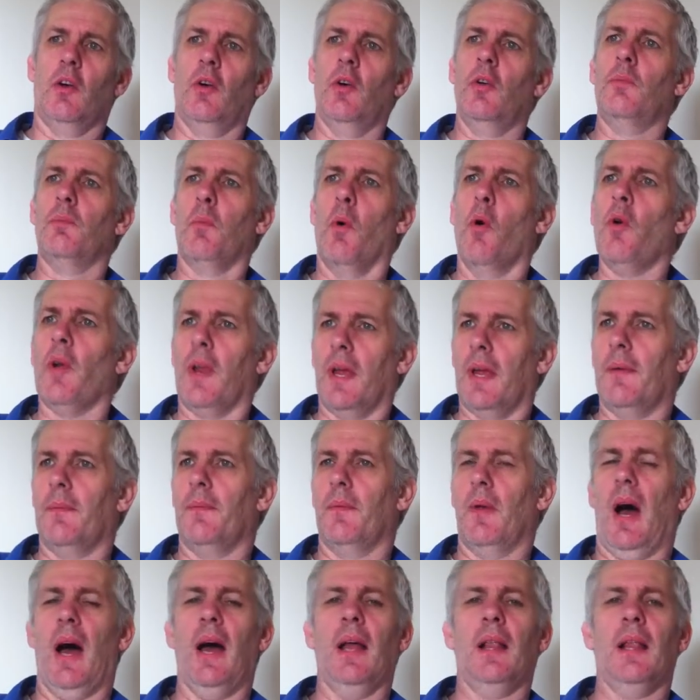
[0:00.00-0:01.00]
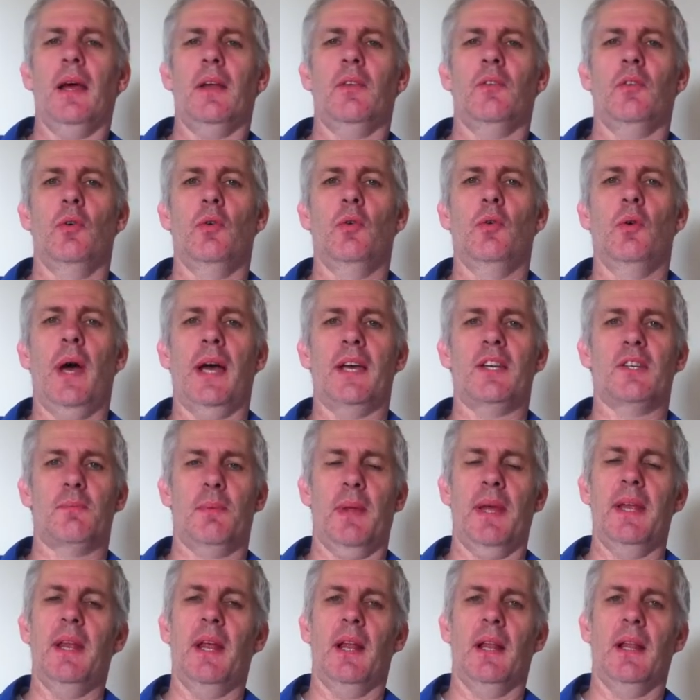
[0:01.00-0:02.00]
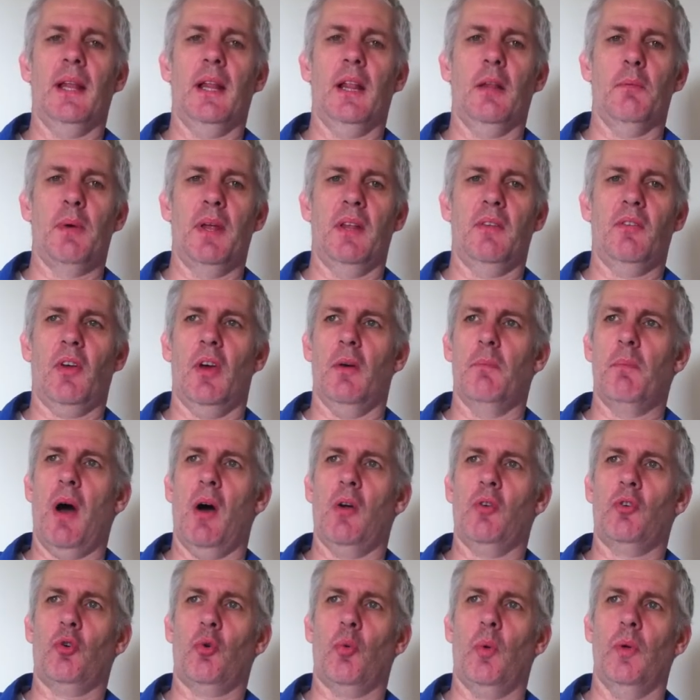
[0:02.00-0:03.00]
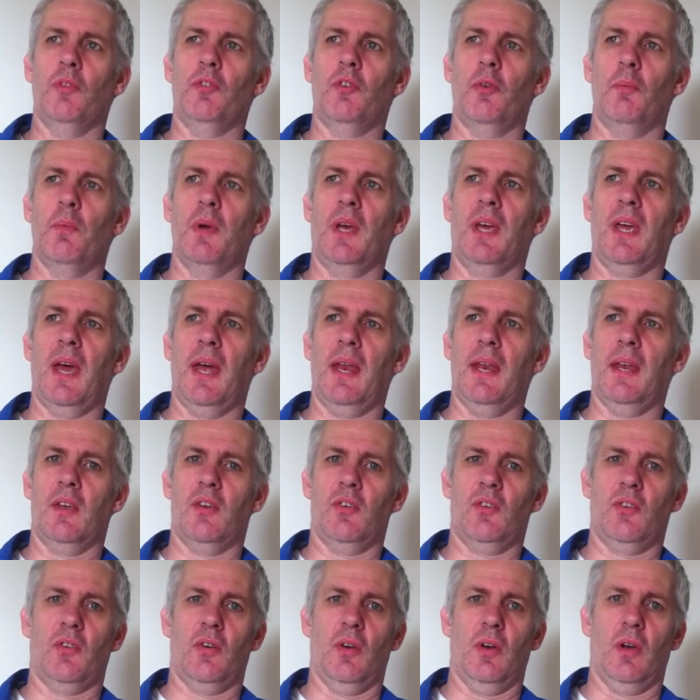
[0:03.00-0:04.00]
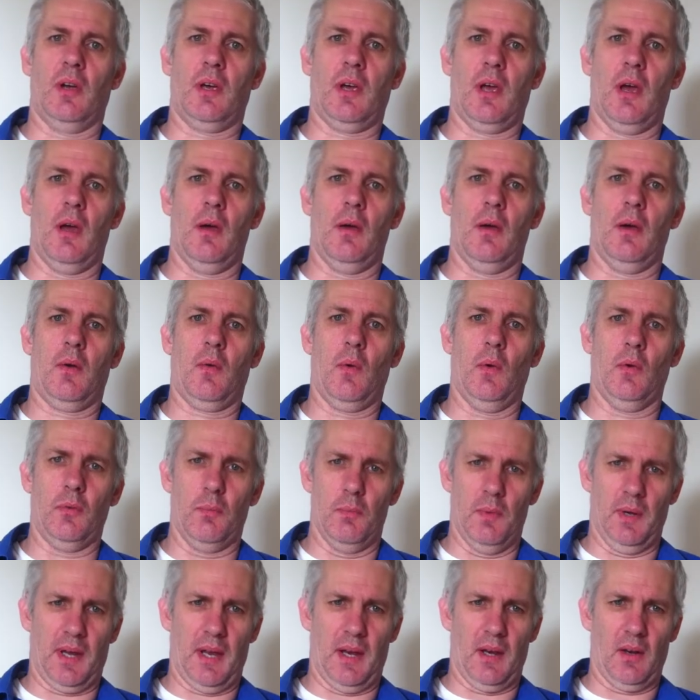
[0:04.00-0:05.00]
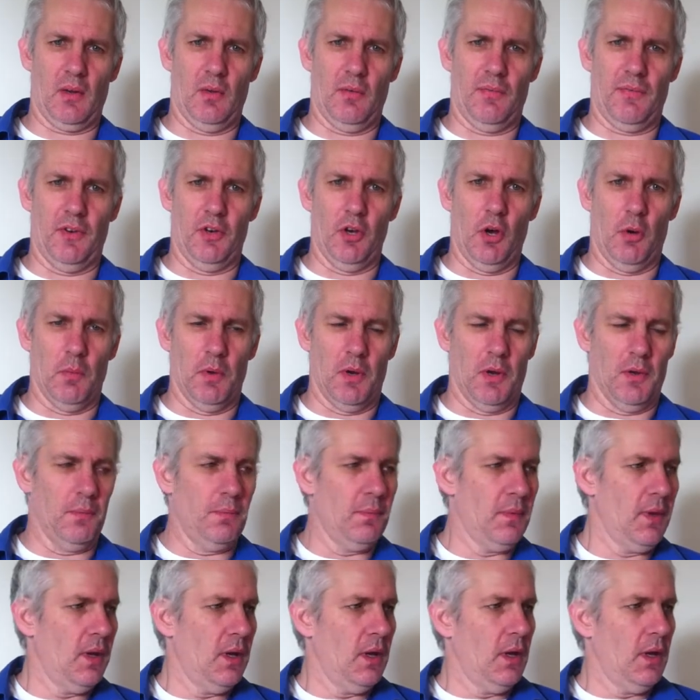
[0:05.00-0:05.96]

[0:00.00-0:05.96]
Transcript: Good morning. I like to explain a little bit about quantum mechanics, quantum mechanical phenomenon.